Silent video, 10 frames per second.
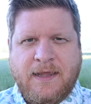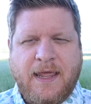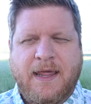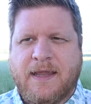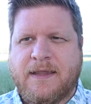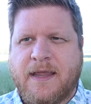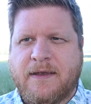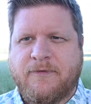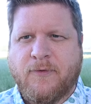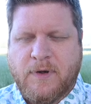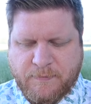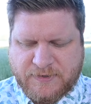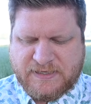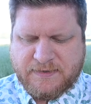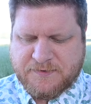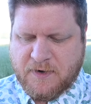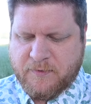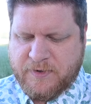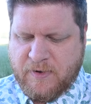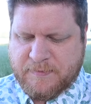and then 40% Stronger
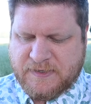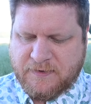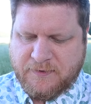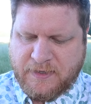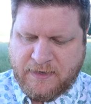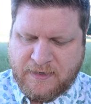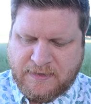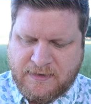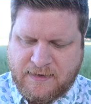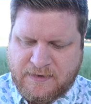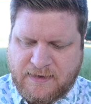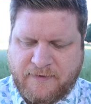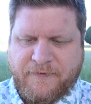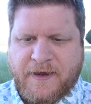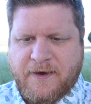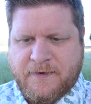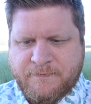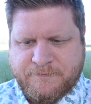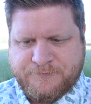With You Absolutely. I figured